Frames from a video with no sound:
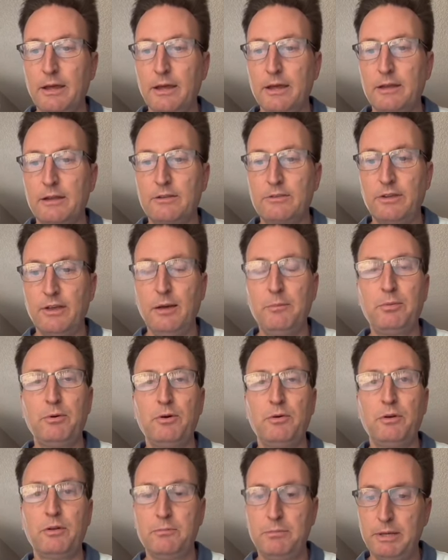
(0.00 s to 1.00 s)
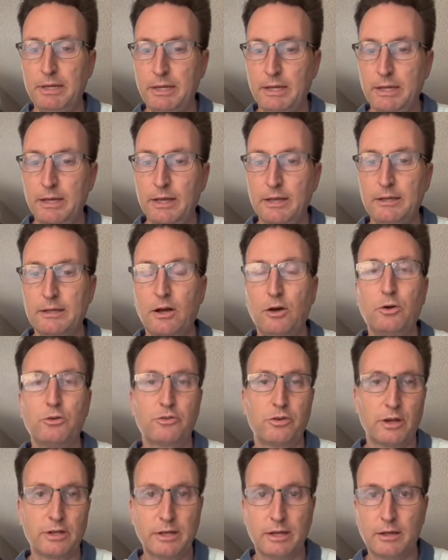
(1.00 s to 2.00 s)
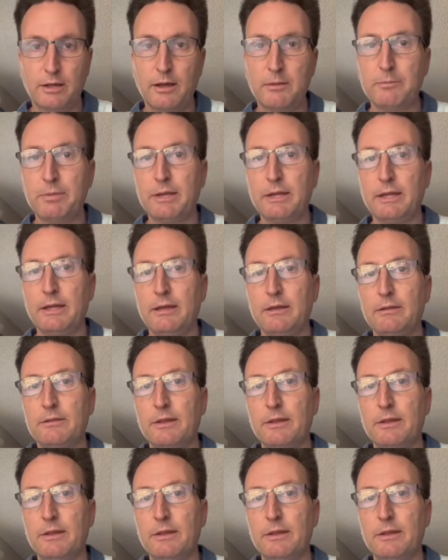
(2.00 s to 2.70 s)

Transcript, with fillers: An example would be Yellow Trucking Company.